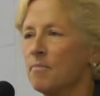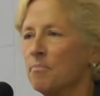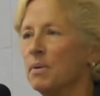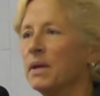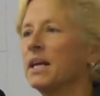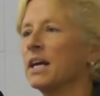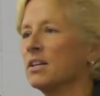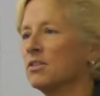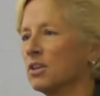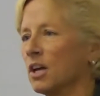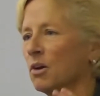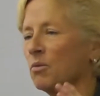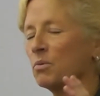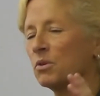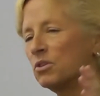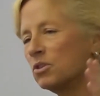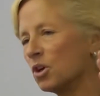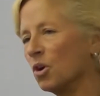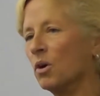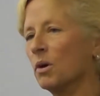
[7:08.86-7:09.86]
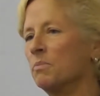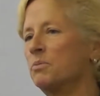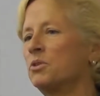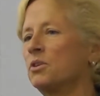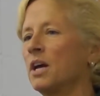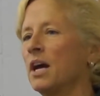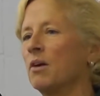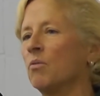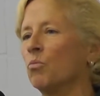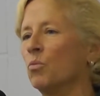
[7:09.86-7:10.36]
because I was so
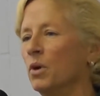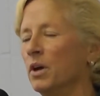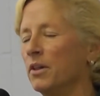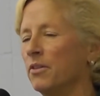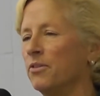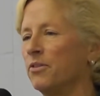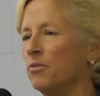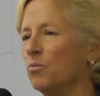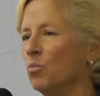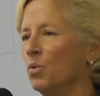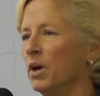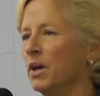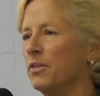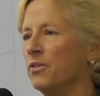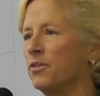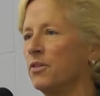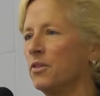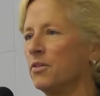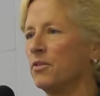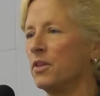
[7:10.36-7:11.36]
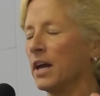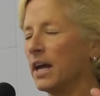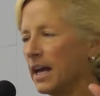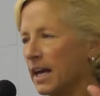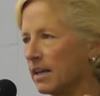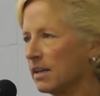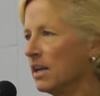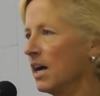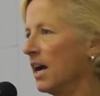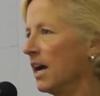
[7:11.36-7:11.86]
upset with the
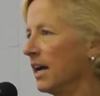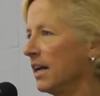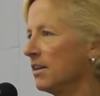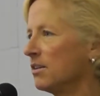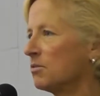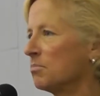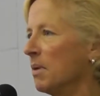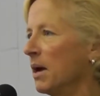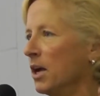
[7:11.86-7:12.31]
headlines.